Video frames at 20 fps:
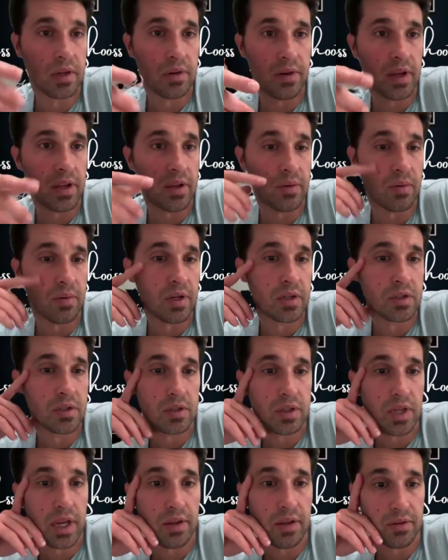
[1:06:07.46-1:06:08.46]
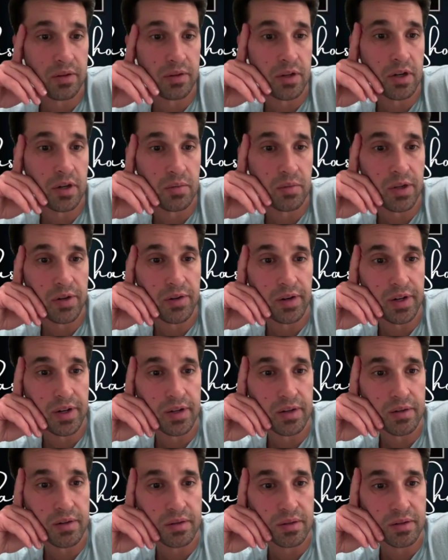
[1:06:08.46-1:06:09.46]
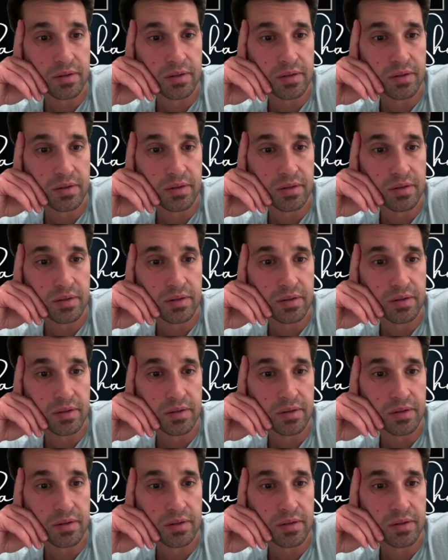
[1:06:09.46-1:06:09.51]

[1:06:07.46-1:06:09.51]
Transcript: I'd rather watch Caitlin Clark play right now.